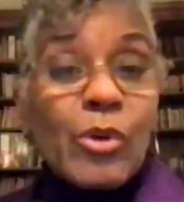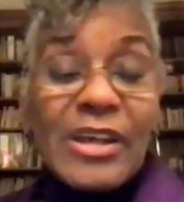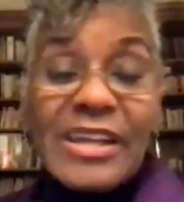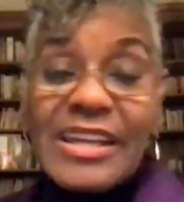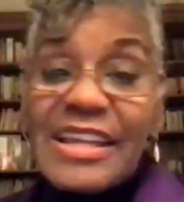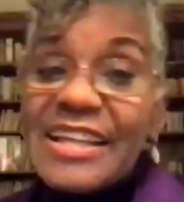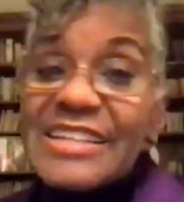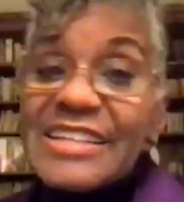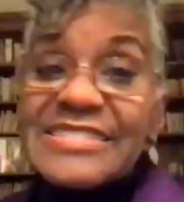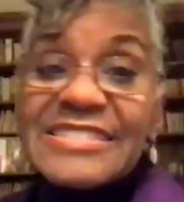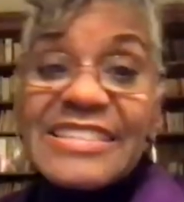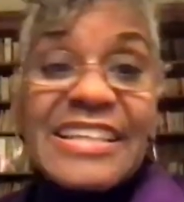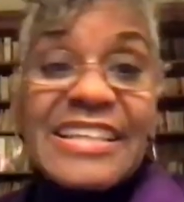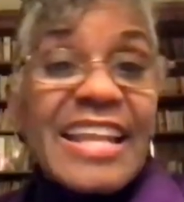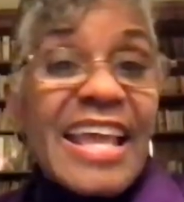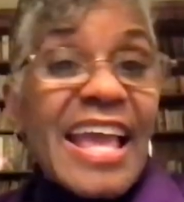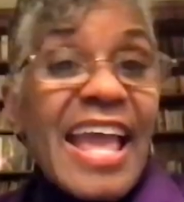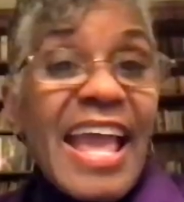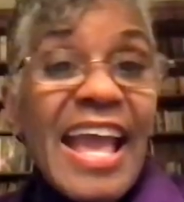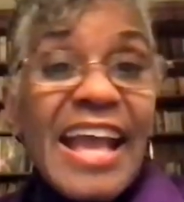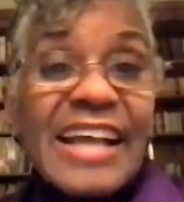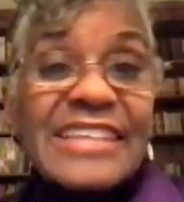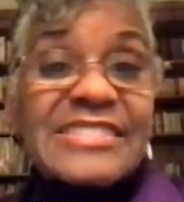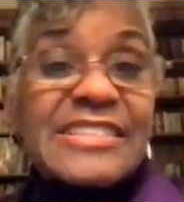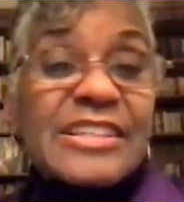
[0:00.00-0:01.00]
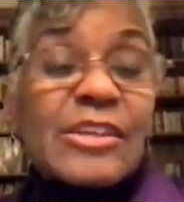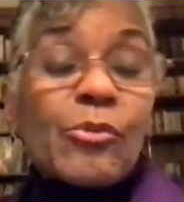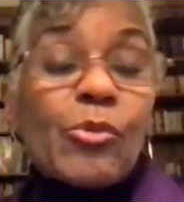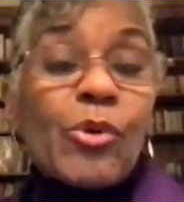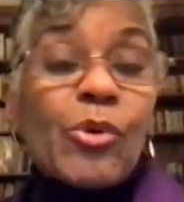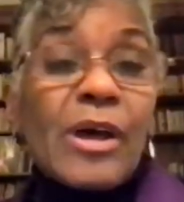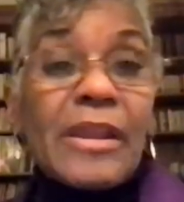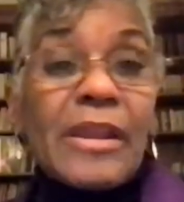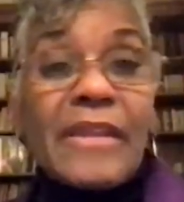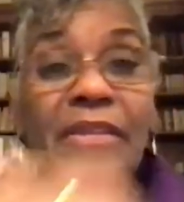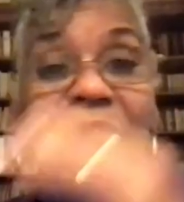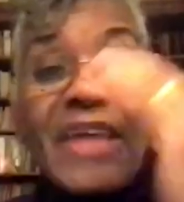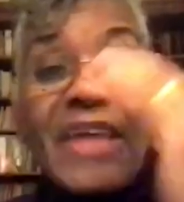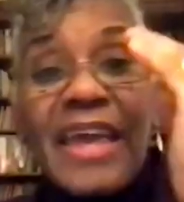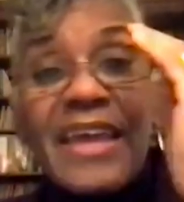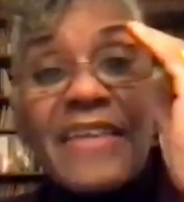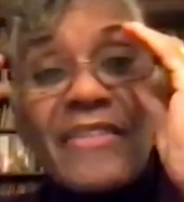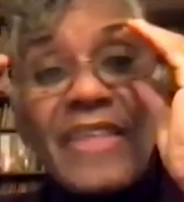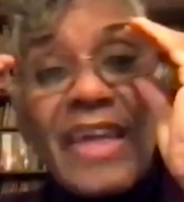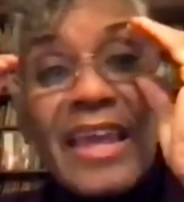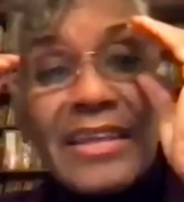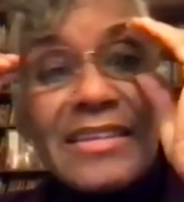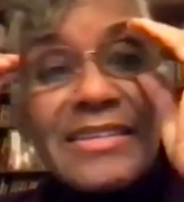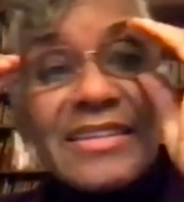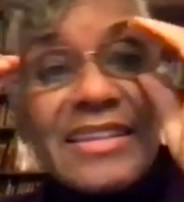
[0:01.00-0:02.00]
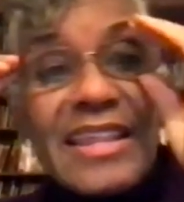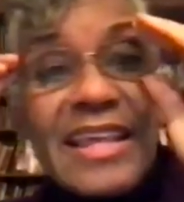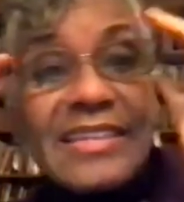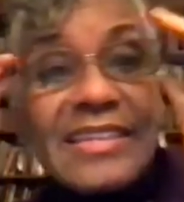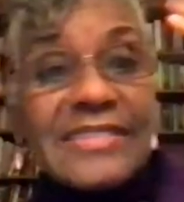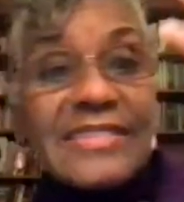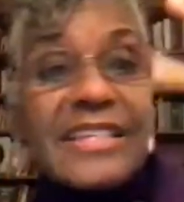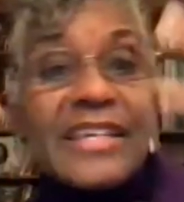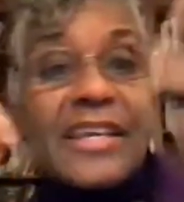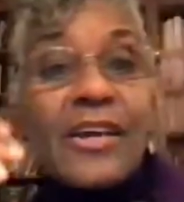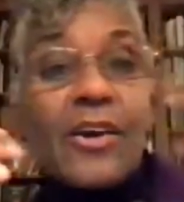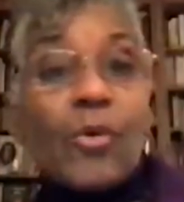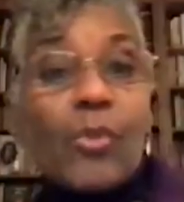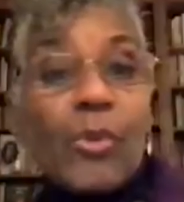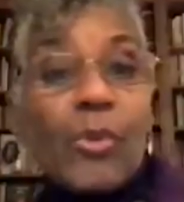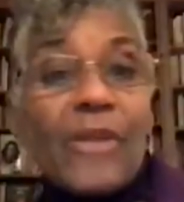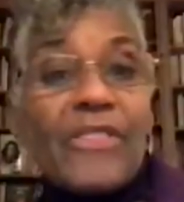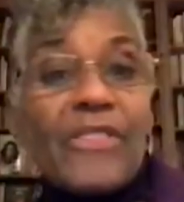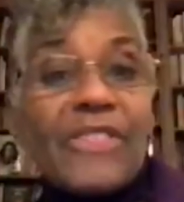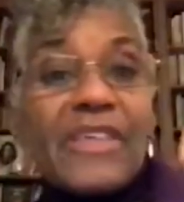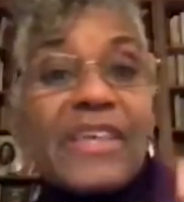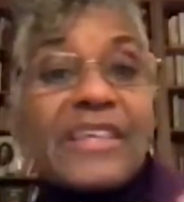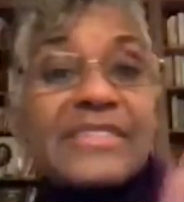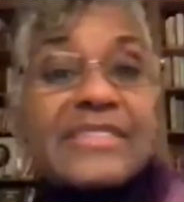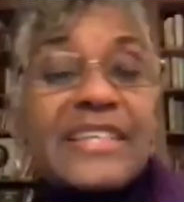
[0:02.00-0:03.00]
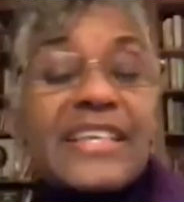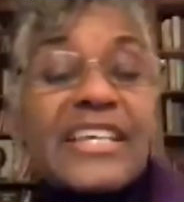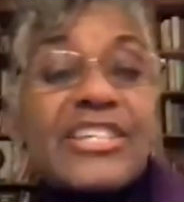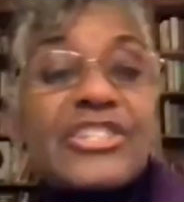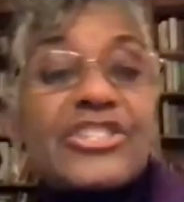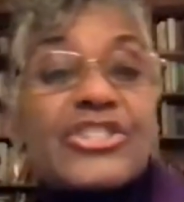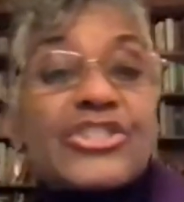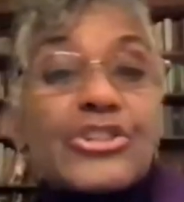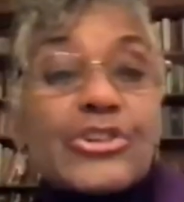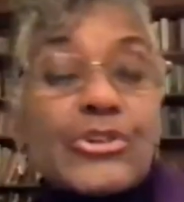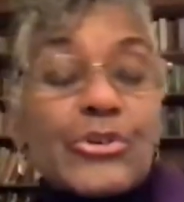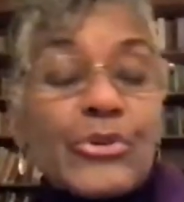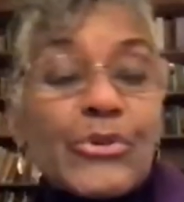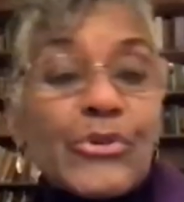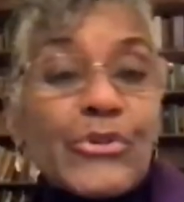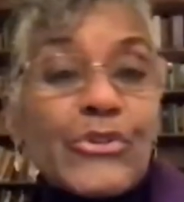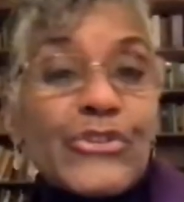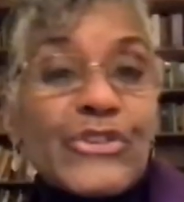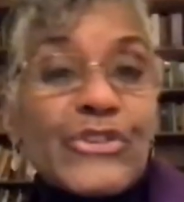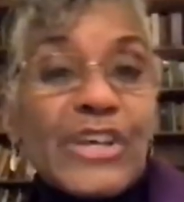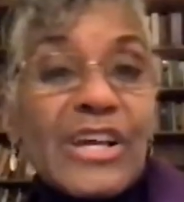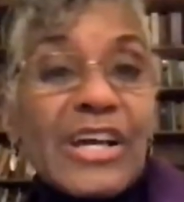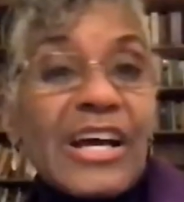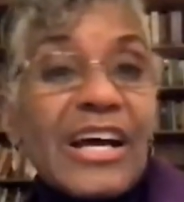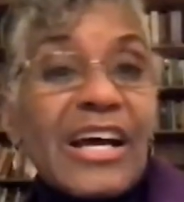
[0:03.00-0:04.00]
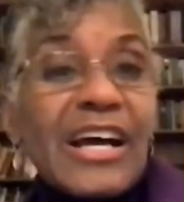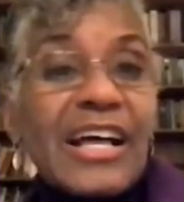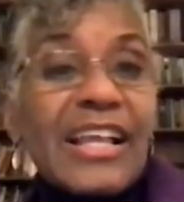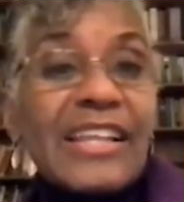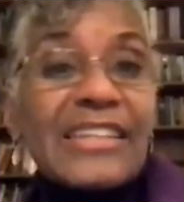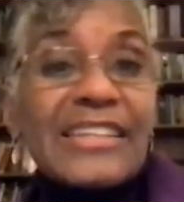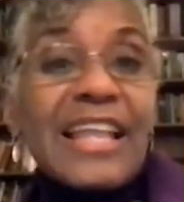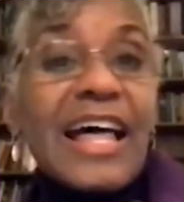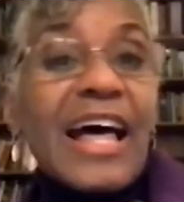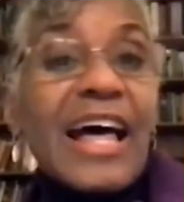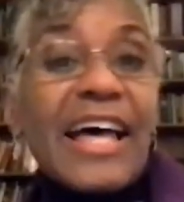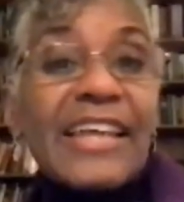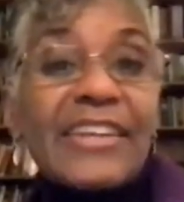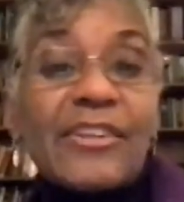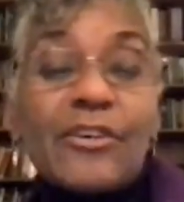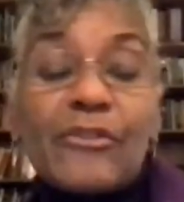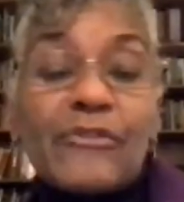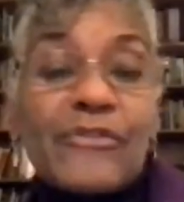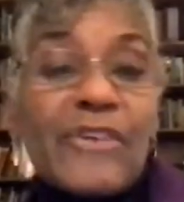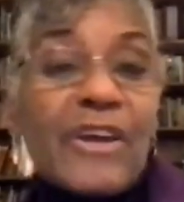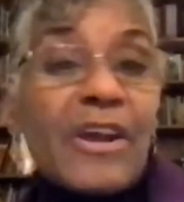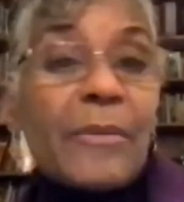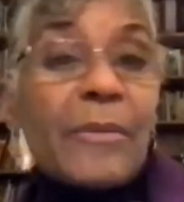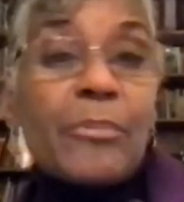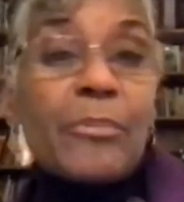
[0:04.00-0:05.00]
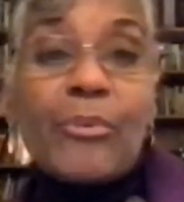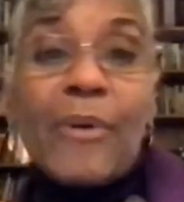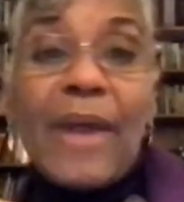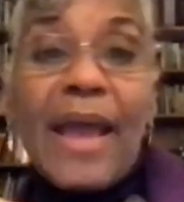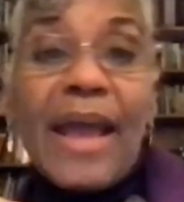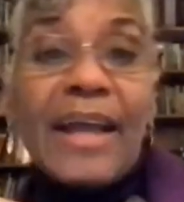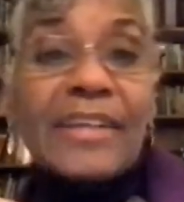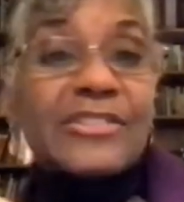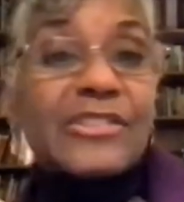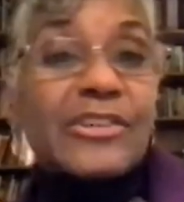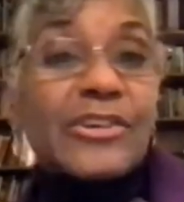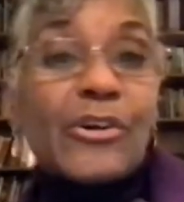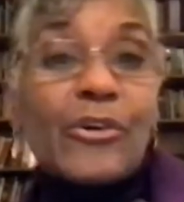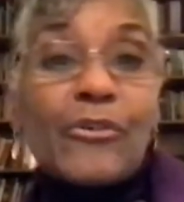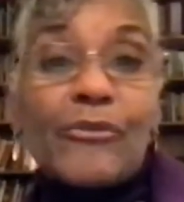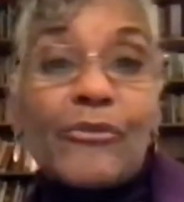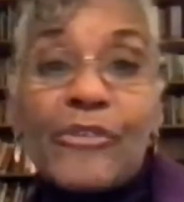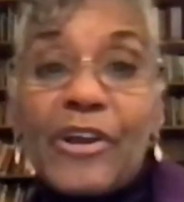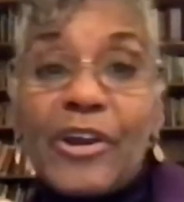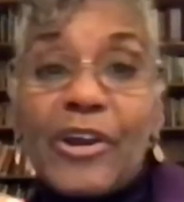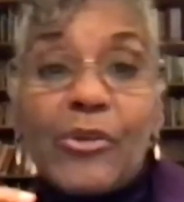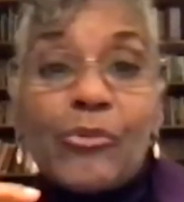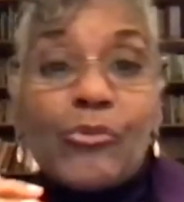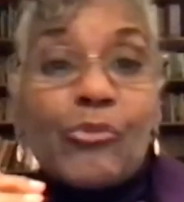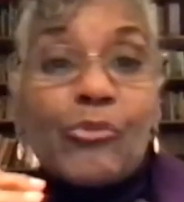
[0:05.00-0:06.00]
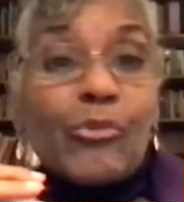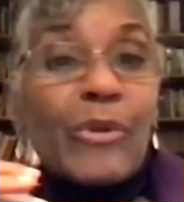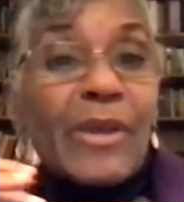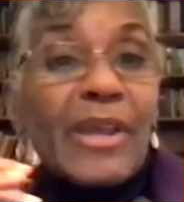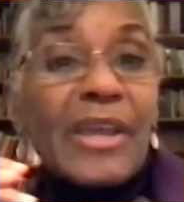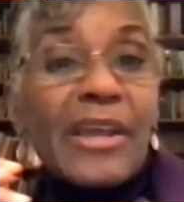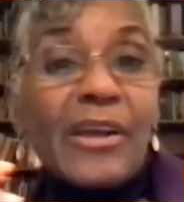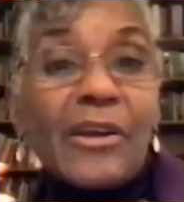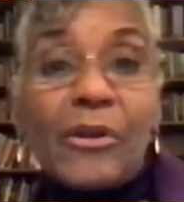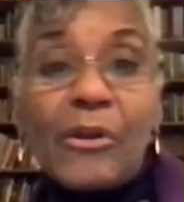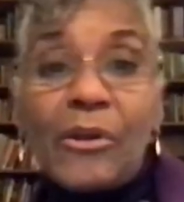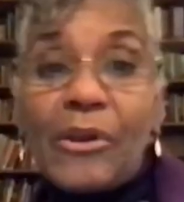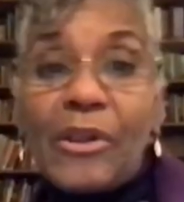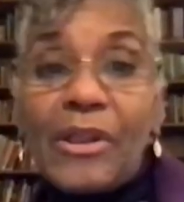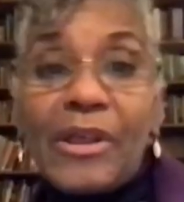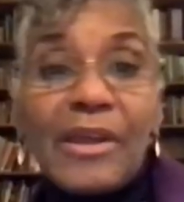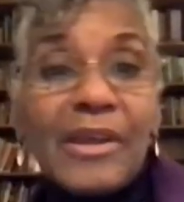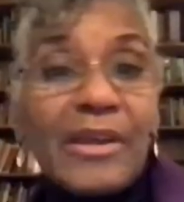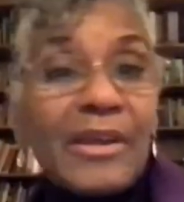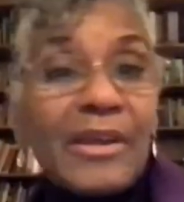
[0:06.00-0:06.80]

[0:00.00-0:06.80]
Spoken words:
It's an excellent one. And they deal with these issues a lot on very practical, very real,